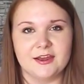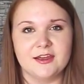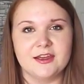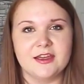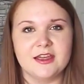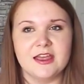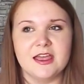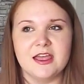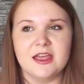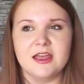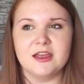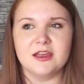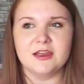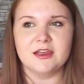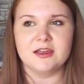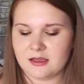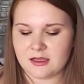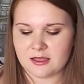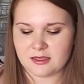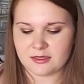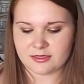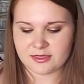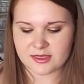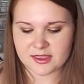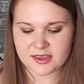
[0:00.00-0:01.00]
I
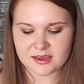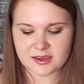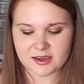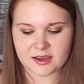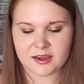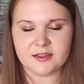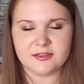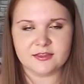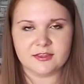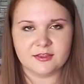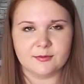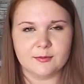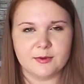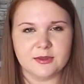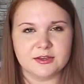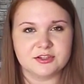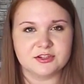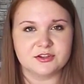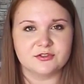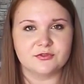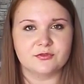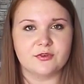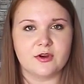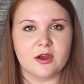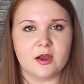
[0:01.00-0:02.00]
think I heard this
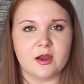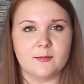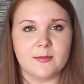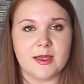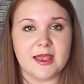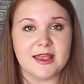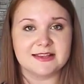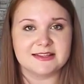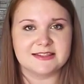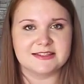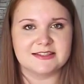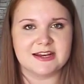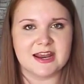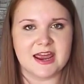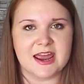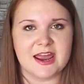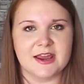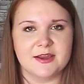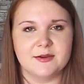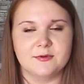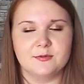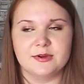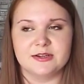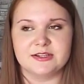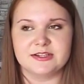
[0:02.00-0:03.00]
mentioned from
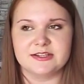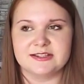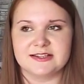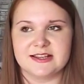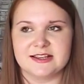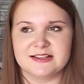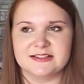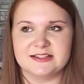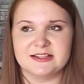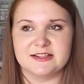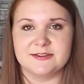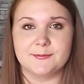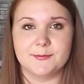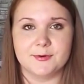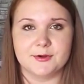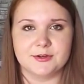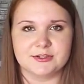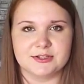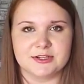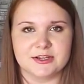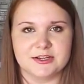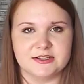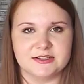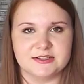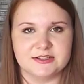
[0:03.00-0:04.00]
Estee, which is Estee's
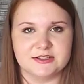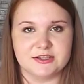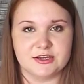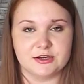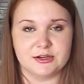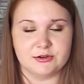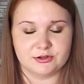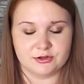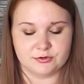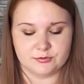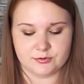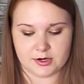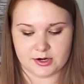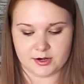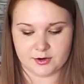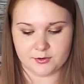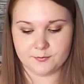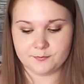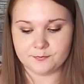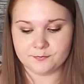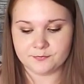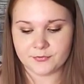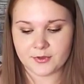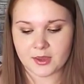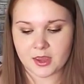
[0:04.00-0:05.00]
Buttons YouTube
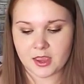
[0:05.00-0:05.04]
channel.